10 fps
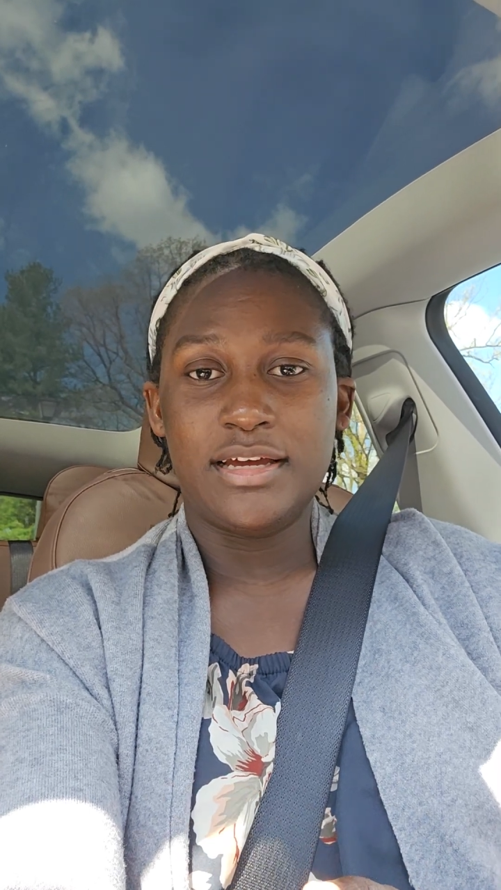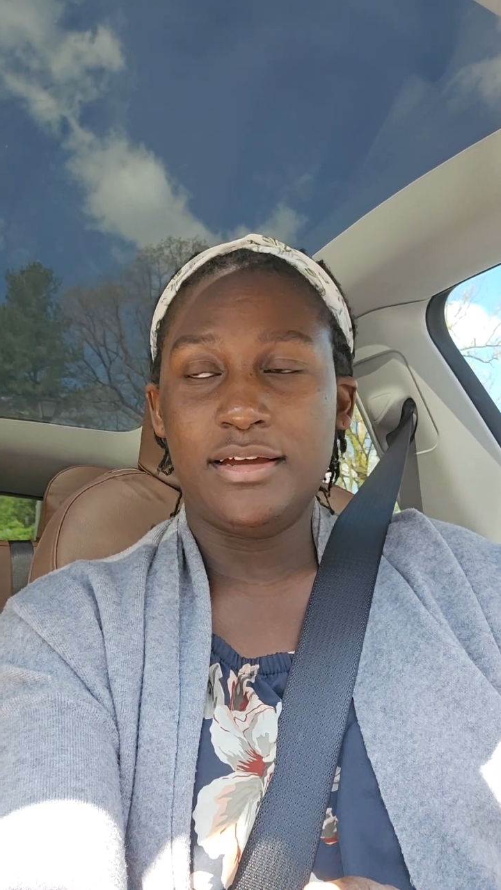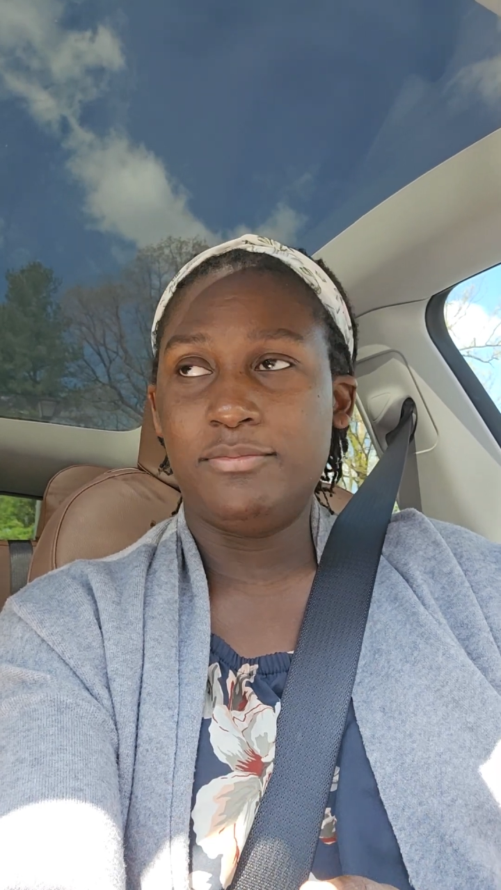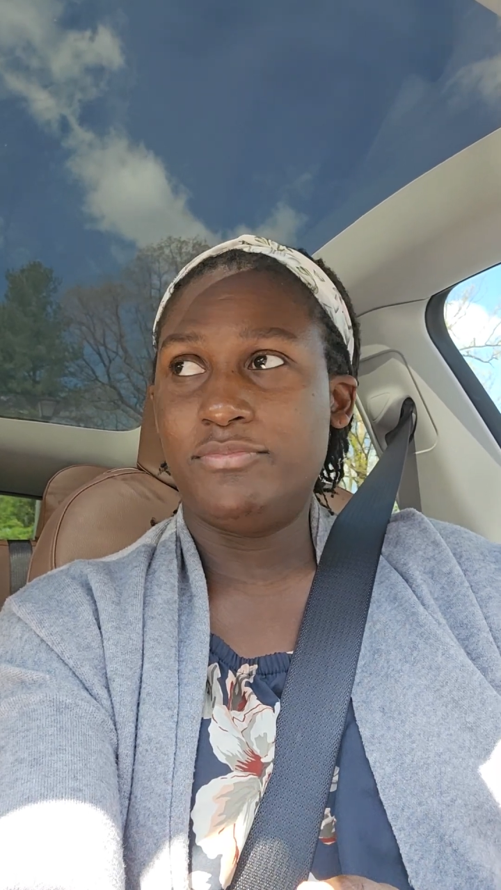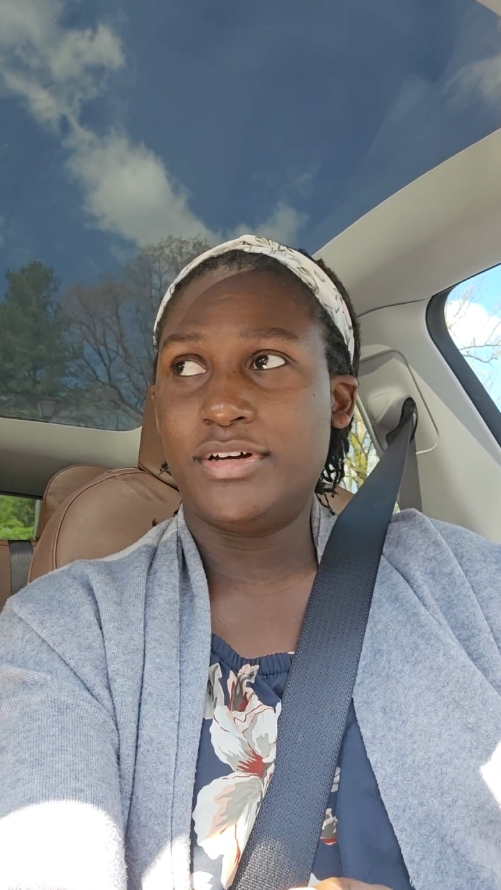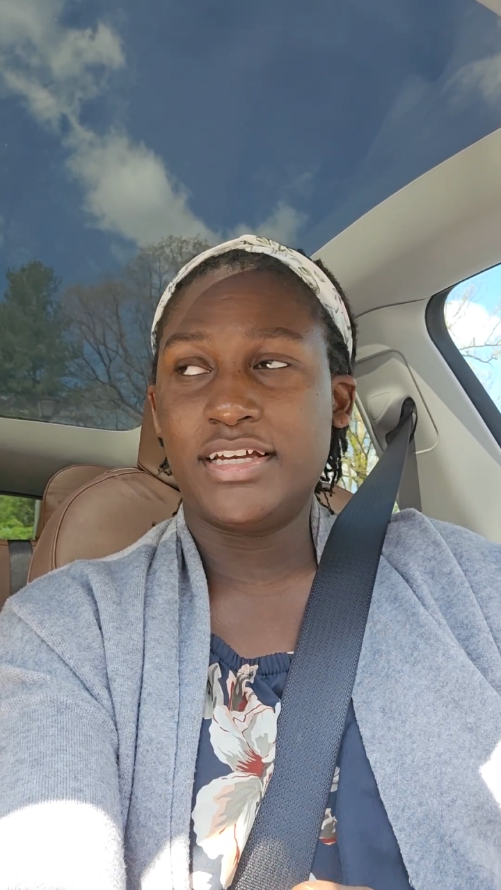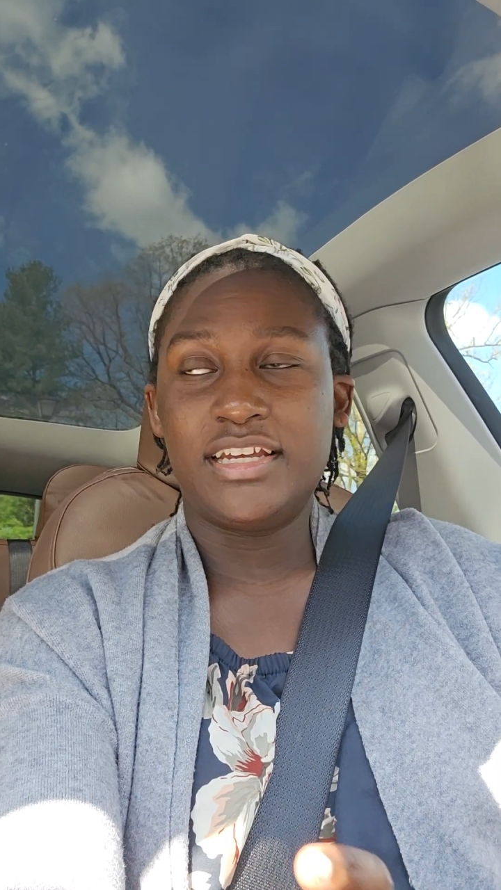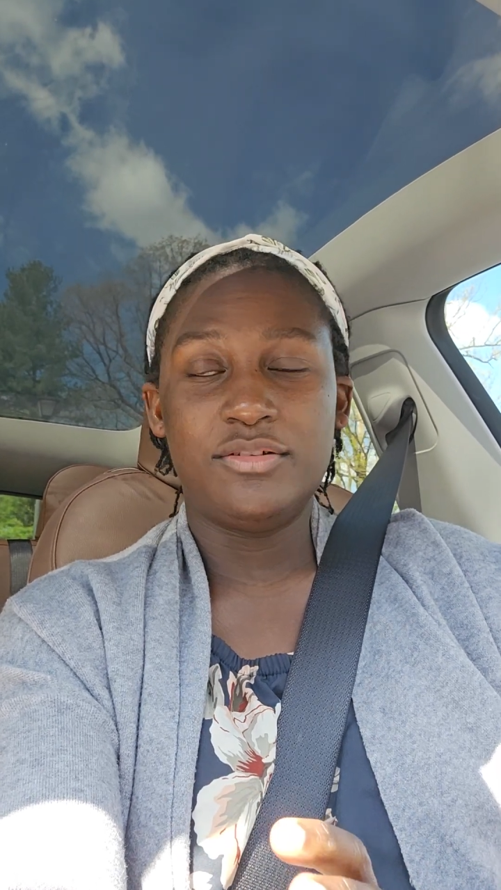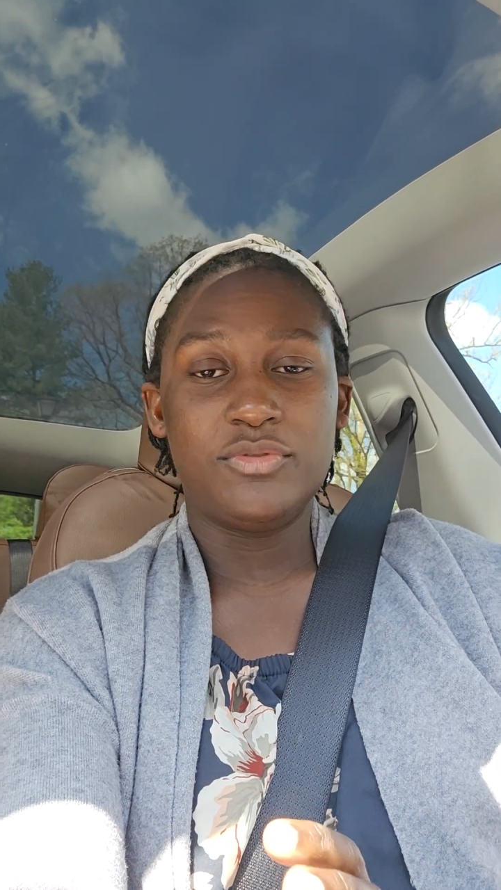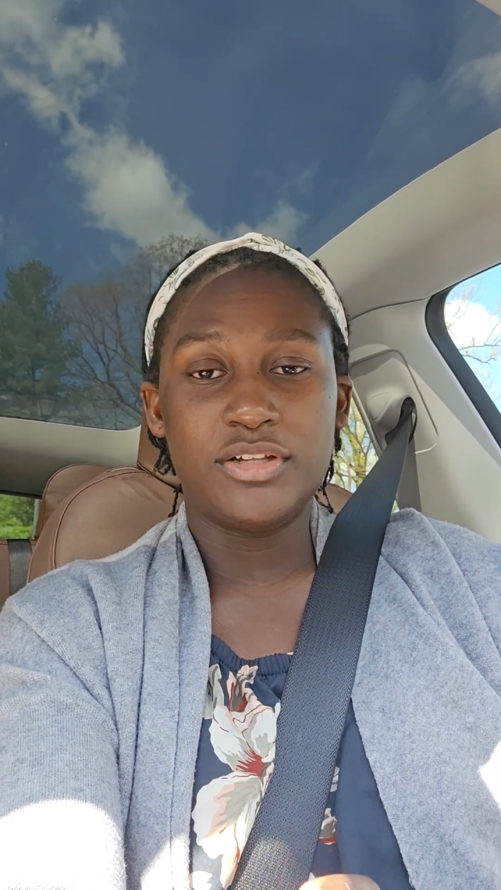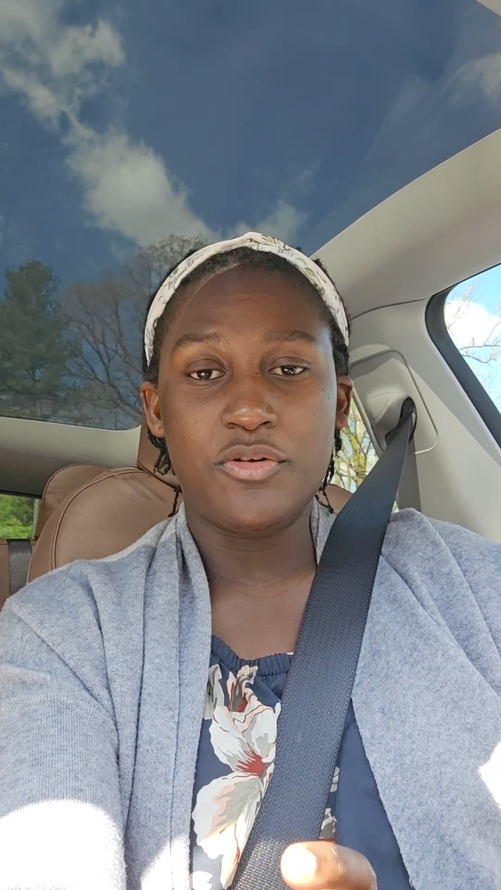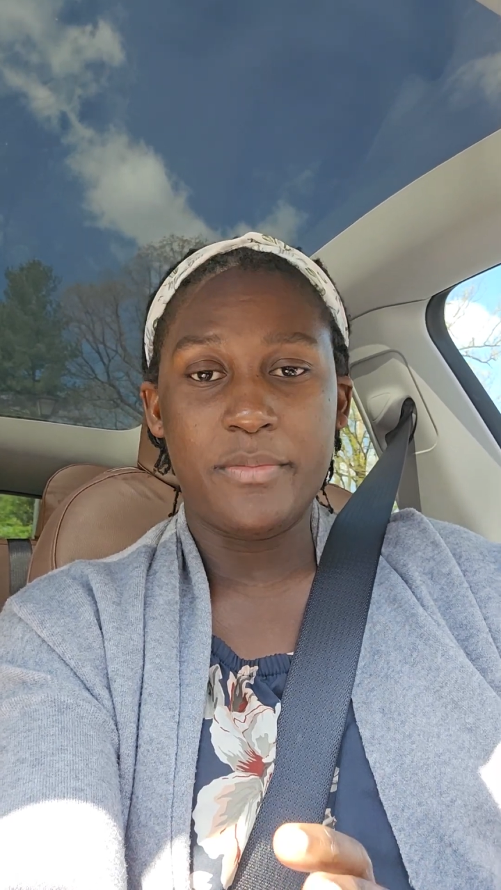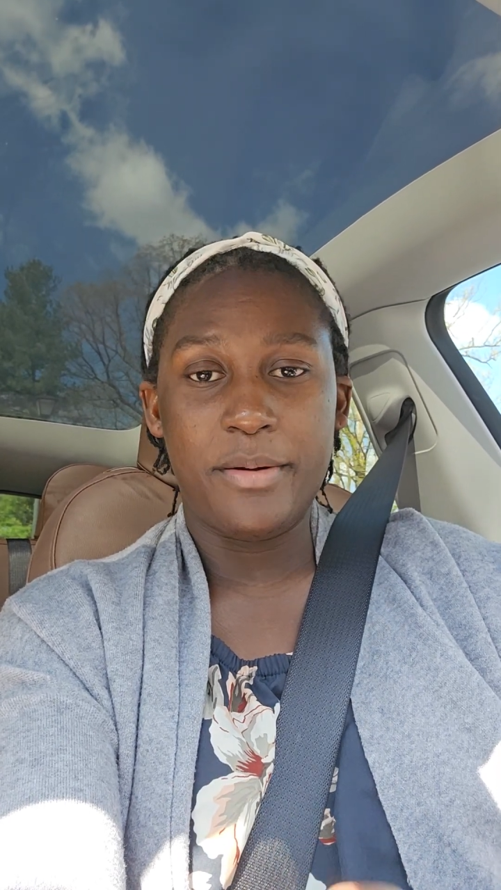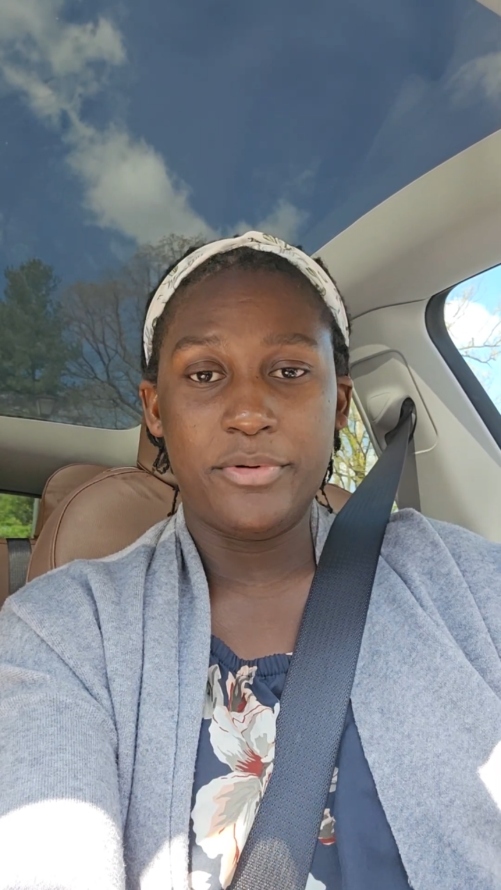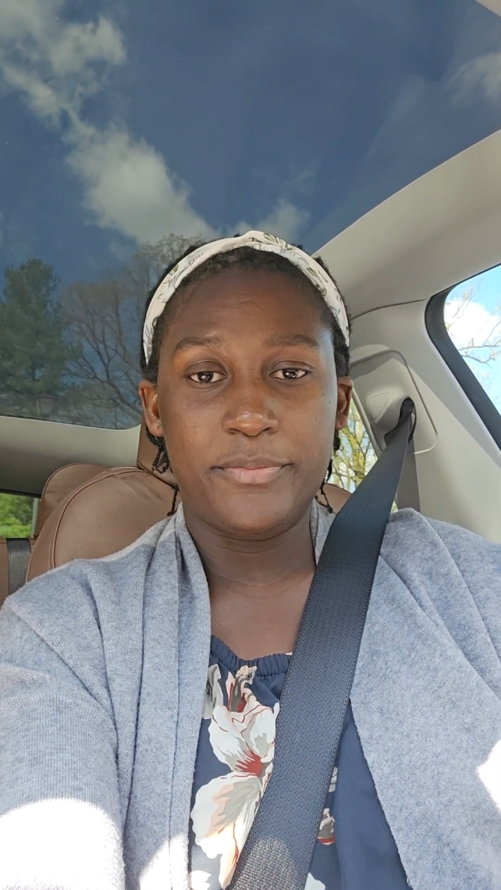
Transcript: I can't really remember,